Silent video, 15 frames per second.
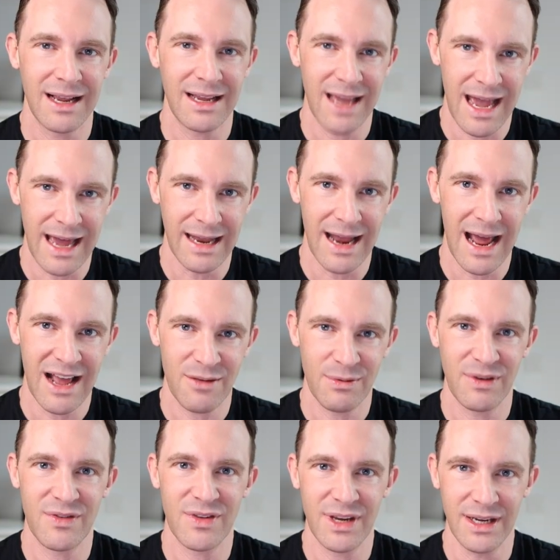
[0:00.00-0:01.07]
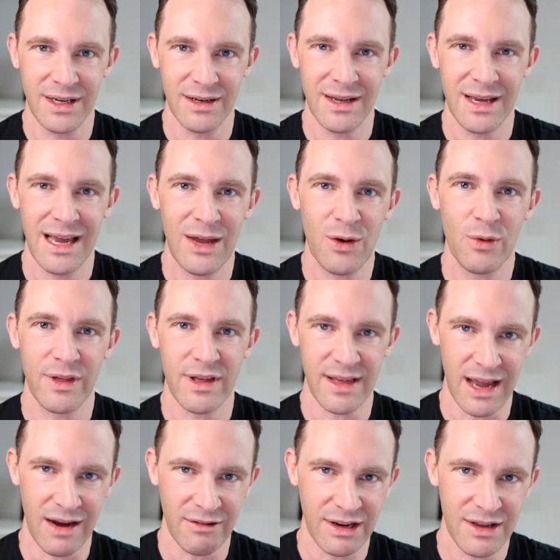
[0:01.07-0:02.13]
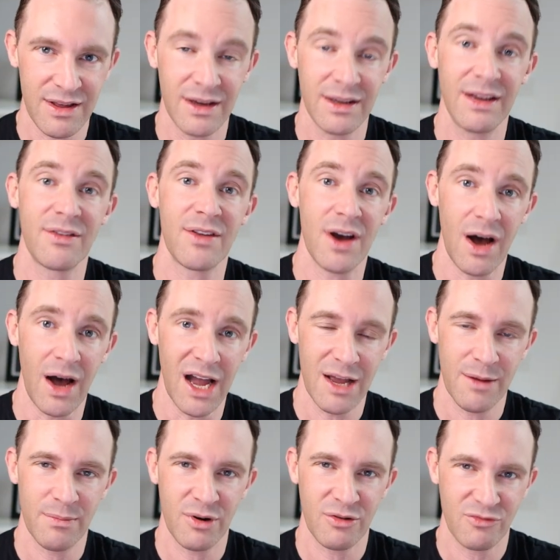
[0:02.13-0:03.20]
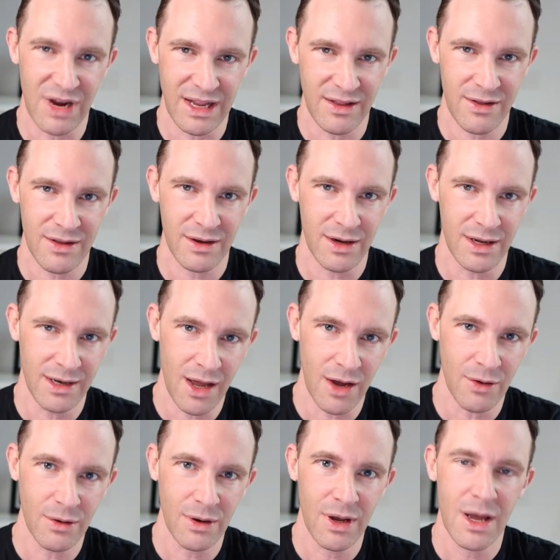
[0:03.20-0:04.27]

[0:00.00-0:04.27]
again, as we've seen in all these areas, yields are high, but rents are low.